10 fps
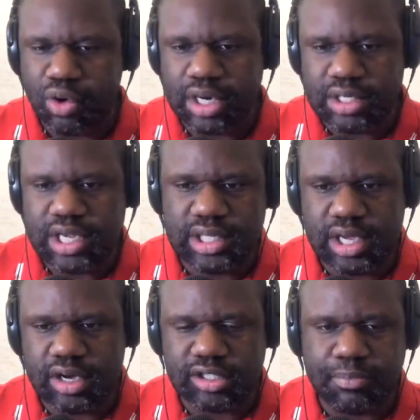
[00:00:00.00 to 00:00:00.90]

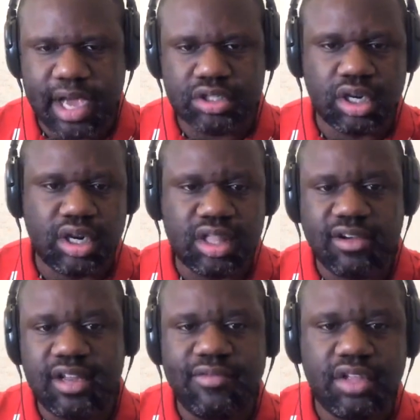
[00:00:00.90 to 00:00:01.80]
details based on another
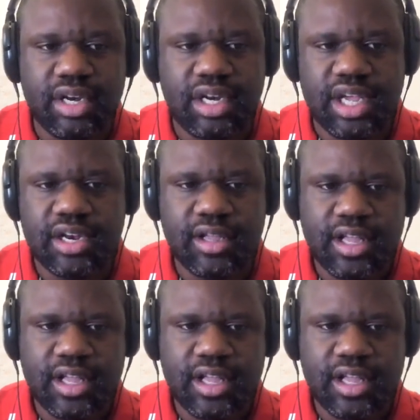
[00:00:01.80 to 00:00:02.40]
good video that he did.